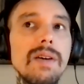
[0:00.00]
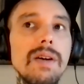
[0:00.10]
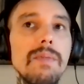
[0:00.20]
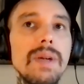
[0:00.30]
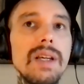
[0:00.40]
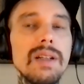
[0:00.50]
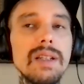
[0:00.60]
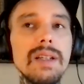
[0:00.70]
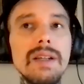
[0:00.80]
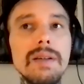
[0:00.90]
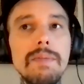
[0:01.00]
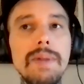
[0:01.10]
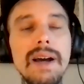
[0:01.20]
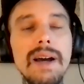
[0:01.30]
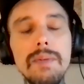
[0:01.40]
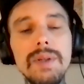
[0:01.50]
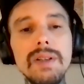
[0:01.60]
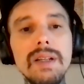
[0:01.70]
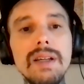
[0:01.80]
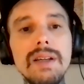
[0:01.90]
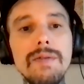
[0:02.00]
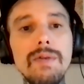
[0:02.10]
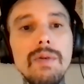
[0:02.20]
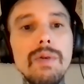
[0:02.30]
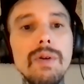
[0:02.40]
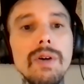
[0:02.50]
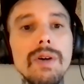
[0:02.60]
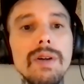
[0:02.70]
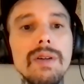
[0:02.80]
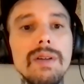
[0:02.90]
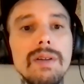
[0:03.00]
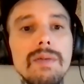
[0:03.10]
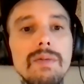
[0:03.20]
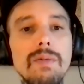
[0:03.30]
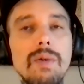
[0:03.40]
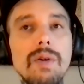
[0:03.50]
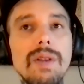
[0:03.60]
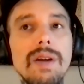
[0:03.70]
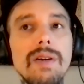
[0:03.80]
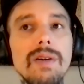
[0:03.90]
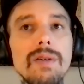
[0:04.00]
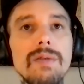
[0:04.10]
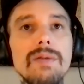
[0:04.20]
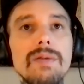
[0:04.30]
immediately pack up and leave, or were there